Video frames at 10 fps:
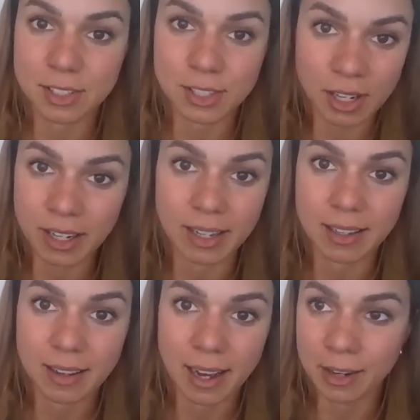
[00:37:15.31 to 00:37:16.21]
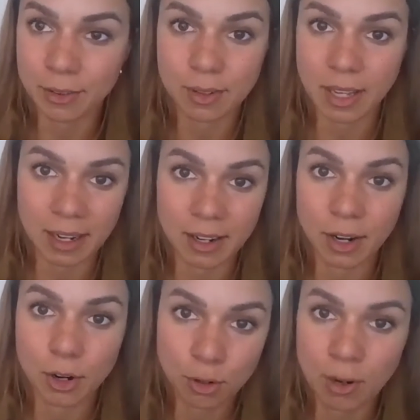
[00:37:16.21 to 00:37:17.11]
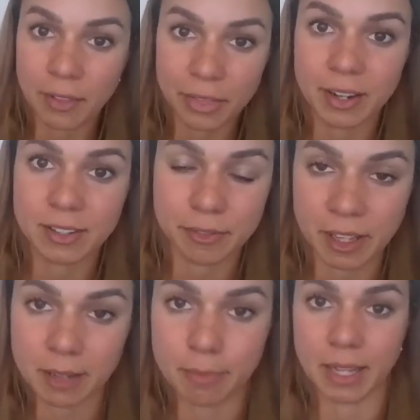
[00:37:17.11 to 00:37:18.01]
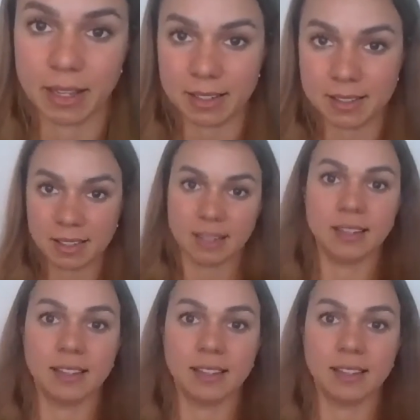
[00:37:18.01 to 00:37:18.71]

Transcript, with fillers: sorry, I don't care who out there is offended by this.